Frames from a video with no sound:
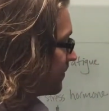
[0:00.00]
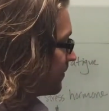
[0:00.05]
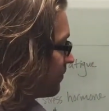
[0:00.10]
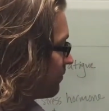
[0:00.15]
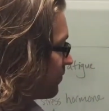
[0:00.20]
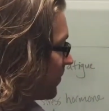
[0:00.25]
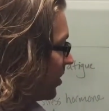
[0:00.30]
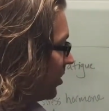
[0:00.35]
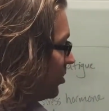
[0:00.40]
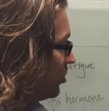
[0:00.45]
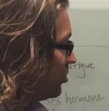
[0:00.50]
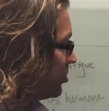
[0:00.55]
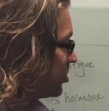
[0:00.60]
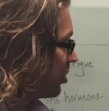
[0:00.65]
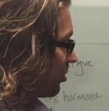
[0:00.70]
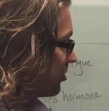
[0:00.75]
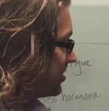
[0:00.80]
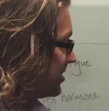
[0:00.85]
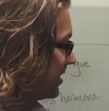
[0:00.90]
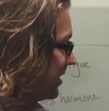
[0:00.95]
you
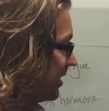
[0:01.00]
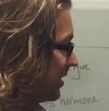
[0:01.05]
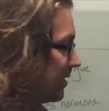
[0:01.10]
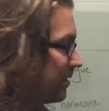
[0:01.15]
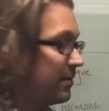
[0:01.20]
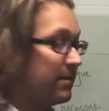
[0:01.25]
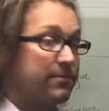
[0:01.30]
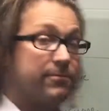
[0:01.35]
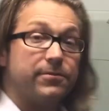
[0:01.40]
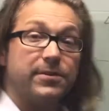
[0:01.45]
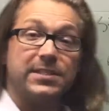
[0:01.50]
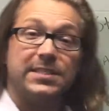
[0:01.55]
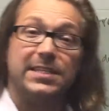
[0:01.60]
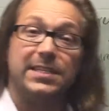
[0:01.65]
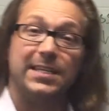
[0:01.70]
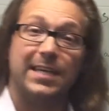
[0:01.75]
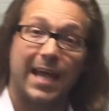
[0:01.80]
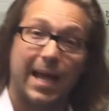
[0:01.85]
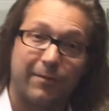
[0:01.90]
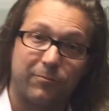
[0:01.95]
start to get
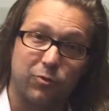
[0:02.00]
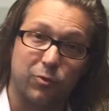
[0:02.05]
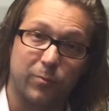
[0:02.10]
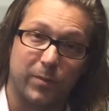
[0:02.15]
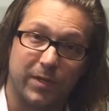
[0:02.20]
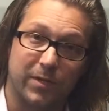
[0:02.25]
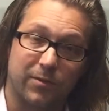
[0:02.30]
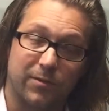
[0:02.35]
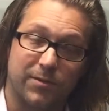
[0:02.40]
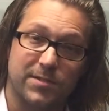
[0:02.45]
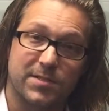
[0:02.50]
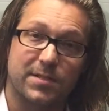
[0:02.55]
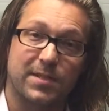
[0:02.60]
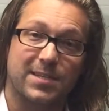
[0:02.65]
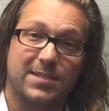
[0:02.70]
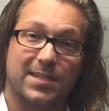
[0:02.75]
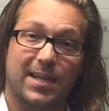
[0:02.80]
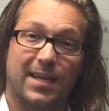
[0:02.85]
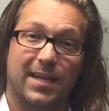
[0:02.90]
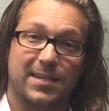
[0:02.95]
fatigue after meals,
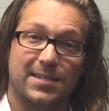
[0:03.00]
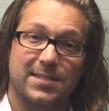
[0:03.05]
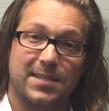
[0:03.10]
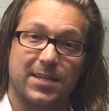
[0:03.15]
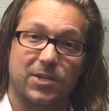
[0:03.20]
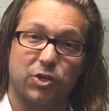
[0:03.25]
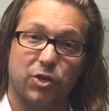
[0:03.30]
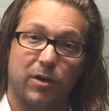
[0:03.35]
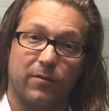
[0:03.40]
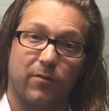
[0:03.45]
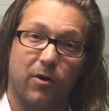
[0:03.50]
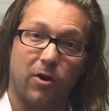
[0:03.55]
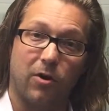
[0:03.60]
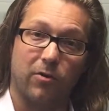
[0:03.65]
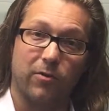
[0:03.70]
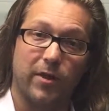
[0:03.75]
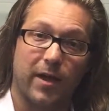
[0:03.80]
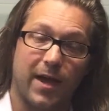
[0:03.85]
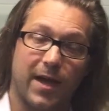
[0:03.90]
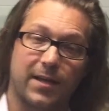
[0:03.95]
because like I said, you have all
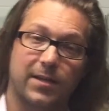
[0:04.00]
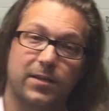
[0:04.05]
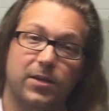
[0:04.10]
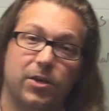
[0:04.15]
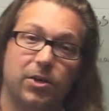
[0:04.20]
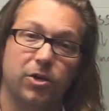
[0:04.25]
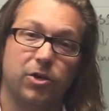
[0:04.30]
that